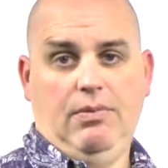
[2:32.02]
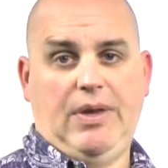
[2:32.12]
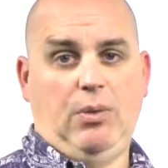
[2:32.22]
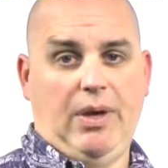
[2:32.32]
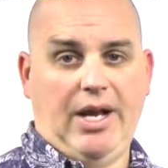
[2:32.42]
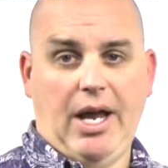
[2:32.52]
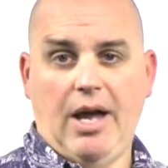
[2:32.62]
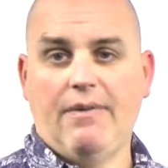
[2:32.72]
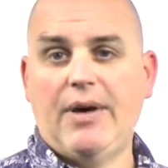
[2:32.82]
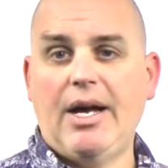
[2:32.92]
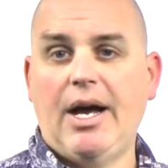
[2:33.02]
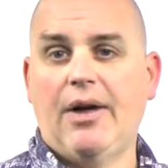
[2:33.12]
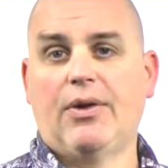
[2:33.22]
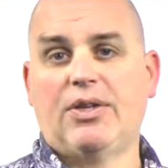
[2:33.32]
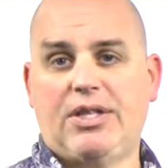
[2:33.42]
than what every
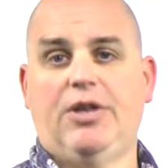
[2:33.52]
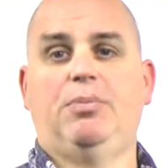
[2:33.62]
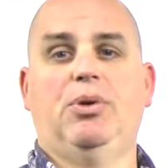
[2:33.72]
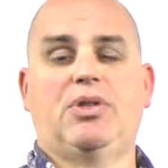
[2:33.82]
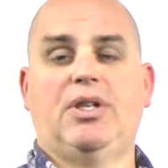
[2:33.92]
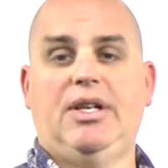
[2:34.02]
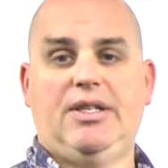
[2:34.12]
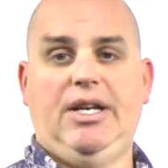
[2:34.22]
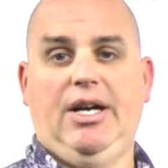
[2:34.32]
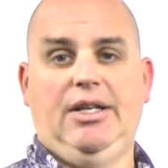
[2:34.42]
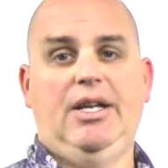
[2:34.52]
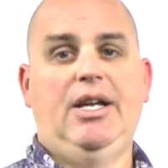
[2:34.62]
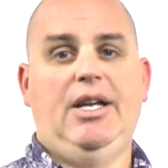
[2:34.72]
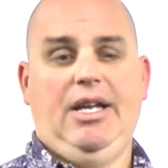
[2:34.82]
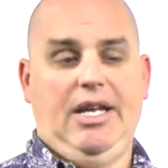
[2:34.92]
other salesperson has done
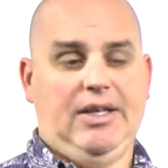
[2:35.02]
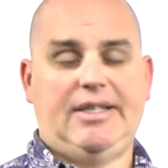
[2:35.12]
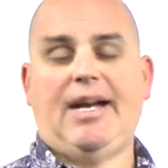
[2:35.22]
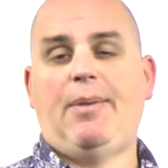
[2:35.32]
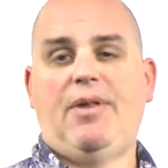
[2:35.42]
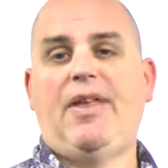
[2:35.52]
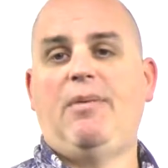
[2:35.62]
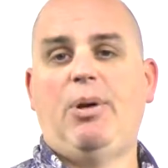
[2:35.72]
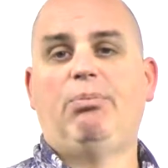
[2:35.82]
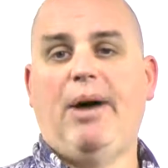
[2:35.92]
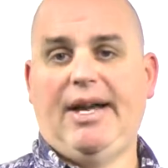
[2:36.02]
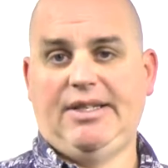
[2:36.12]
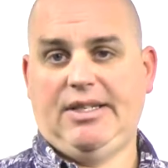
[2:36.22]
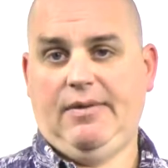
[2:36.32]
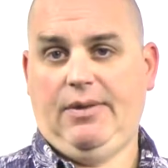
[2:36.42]
in the time that they've been buying
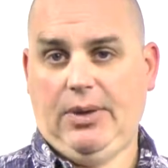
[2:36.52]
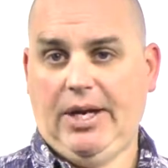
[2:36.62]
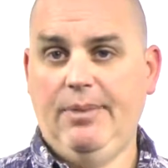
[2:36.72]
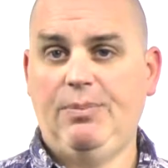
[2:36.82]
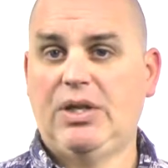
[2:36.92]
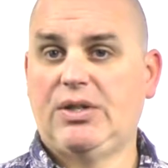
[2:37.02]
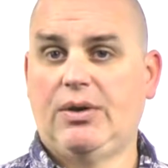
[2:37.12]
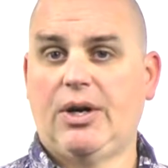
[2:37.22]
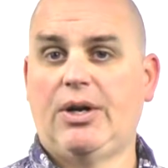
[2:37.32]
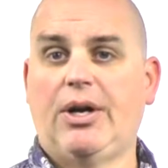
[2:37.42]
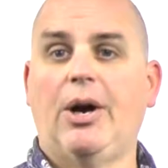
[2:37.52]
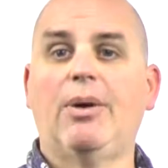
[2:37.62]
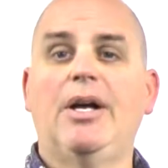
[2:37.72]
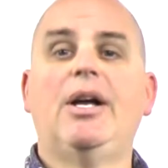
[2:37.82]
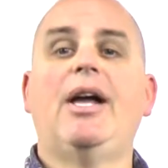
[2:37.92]
stuff, okay? So there you go.
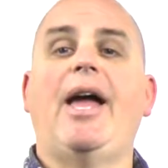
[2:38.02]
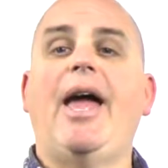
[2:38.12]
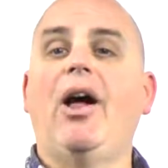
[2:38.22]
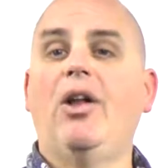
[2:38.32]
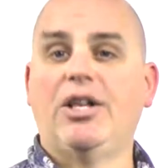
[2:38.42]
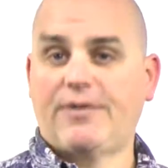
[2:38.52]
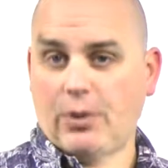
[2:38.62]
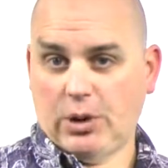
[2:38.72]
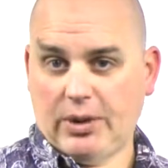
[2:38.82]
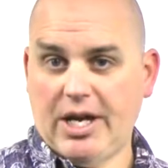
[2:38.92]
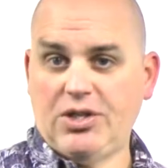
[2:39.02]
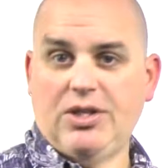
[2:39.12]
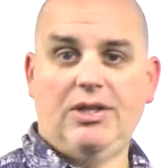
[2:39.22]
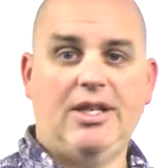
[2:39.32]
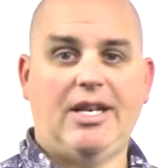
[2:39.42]
L is for
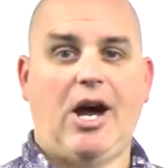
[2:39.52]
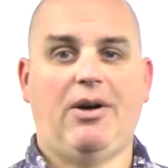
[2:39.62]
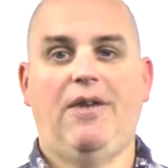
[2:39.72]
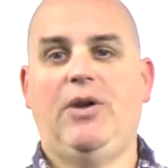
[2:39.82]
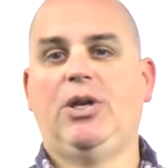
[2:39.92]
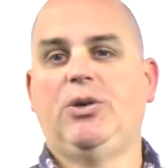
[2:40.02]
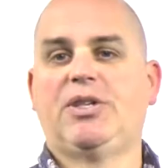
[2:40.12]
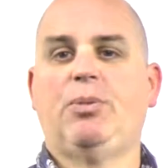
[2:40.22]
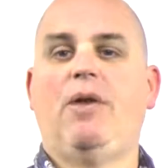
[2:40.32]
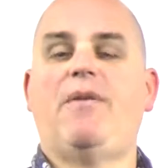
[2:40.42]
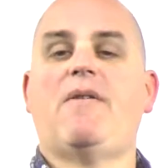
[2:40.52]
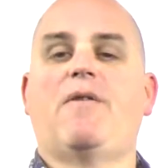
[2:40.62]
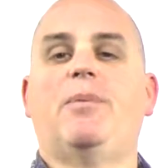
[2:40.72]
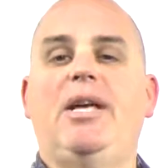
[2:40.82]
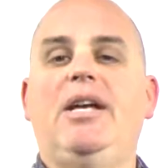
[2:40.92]
location. Now, if you could do a small favor
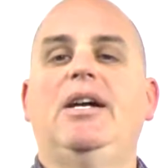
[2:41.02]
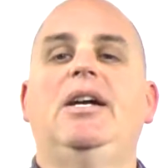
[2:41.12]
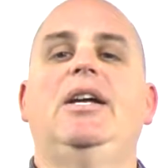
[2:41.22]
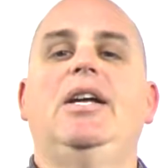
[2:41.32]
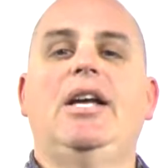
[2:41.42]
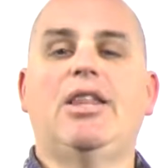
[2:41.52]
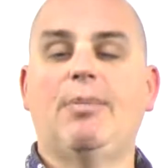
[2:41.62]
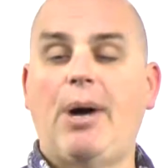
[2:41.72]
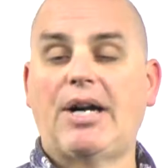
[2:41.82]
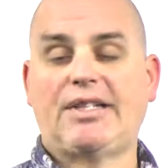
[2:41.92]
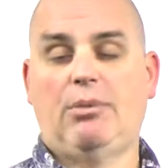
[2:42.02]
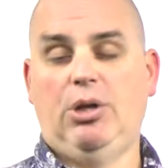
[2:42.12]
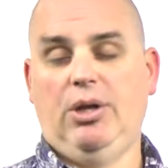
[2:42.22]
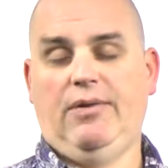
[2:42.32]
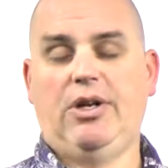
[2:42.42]
for me, in the box down
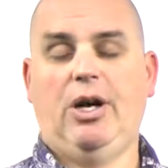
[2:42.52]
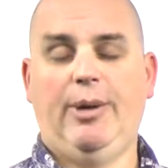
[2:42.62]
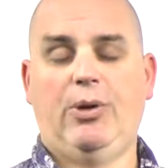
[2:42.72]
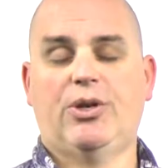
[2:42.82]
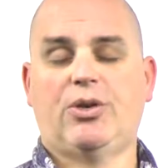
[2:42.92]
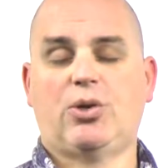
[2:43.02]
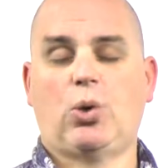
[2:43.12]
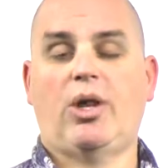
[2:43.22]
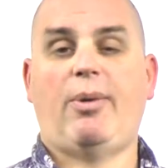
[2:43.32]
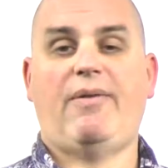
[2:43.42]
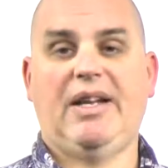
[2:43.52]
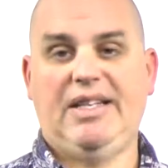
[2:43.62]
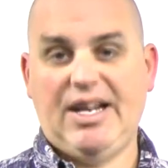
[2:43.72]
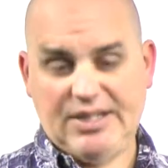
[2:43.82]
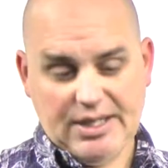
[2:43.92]
below, leave a comment, question, or story. That'd be
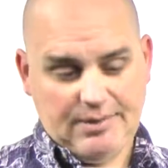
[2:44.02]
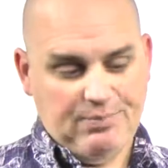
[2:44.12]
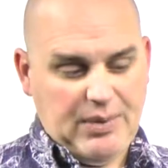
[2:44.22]
fantastic.